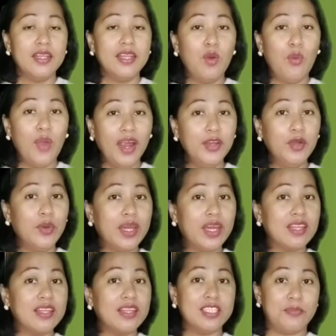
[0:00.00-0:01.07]
Now, where do we
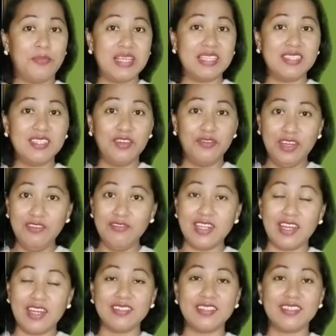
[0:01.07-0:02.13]
get these pieces of
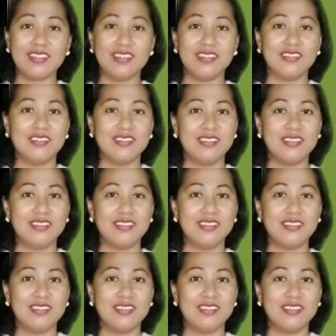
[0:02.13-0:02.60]
evidence?